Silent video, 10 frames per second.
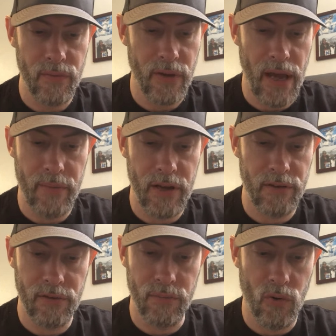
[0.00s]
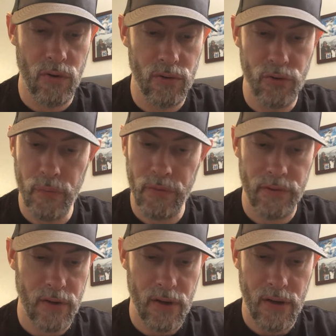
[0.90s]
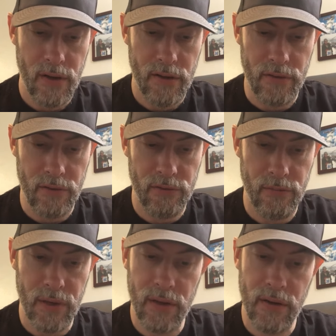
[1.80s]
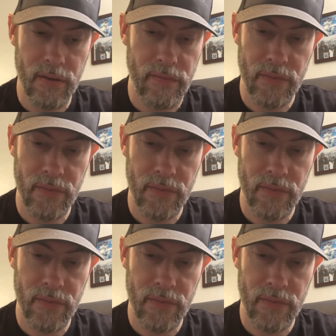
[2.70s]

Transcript: Adam H does more loops, so this should be,